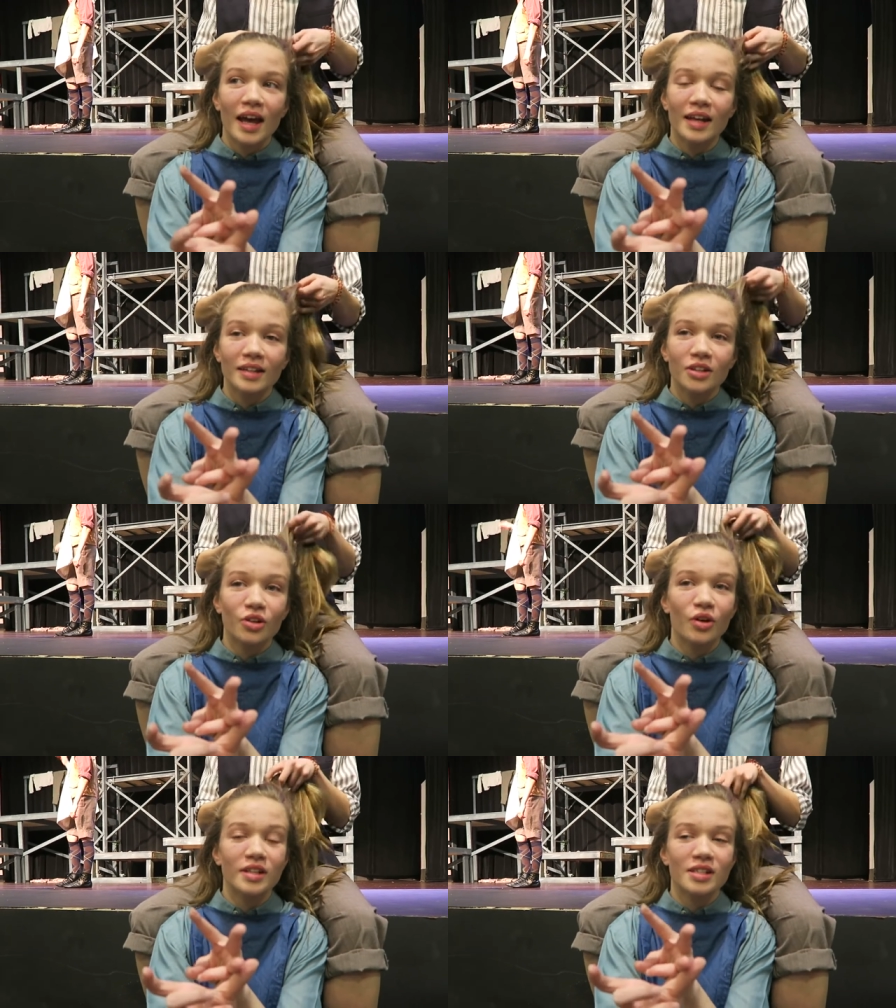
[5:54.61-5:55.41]
and
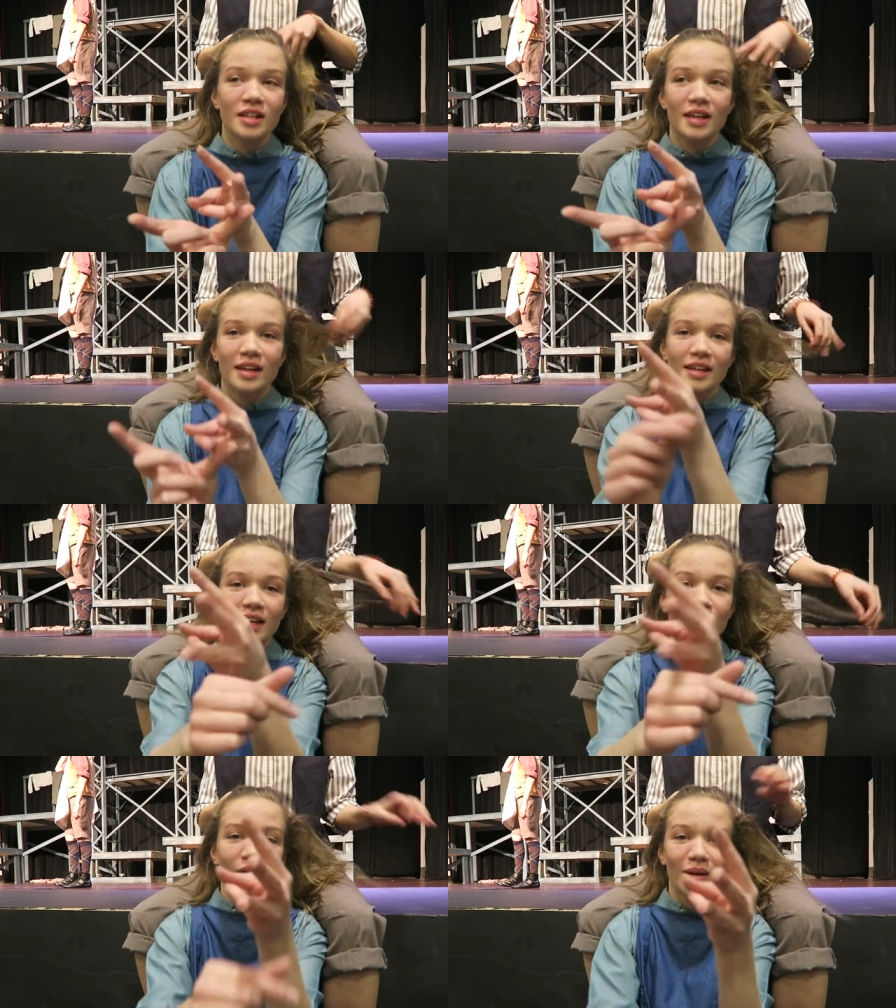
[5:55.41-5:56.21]
you're going to
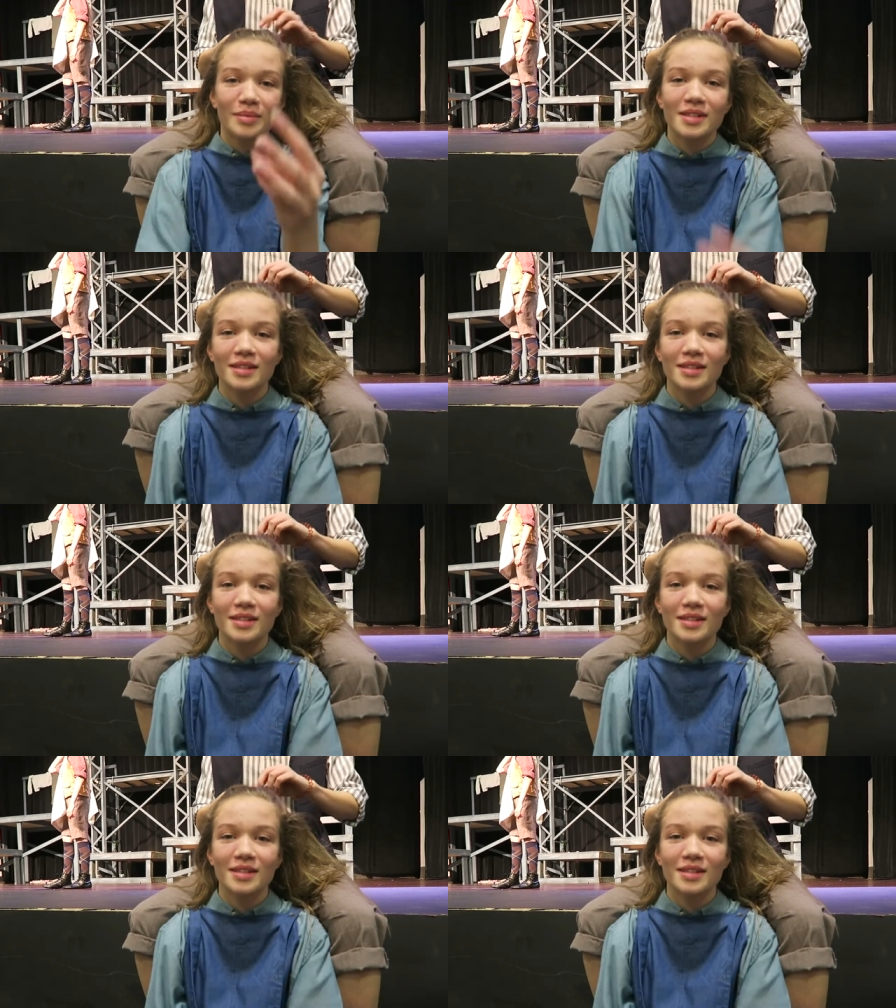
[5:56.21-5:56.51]
get cramps.